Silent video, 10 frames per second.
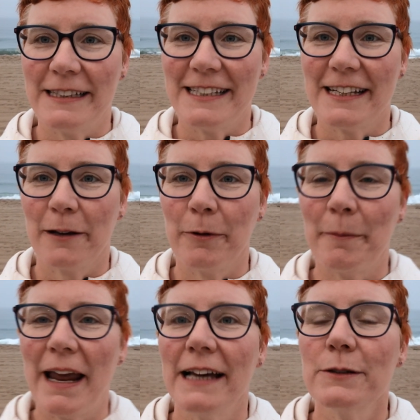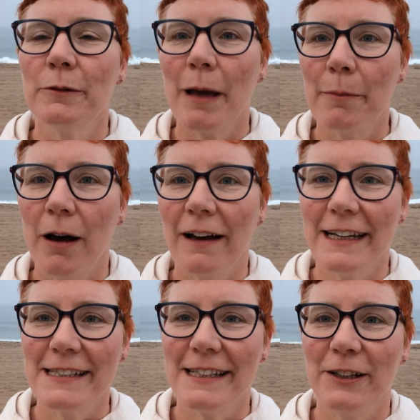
And the second one, my hands were in my pockets,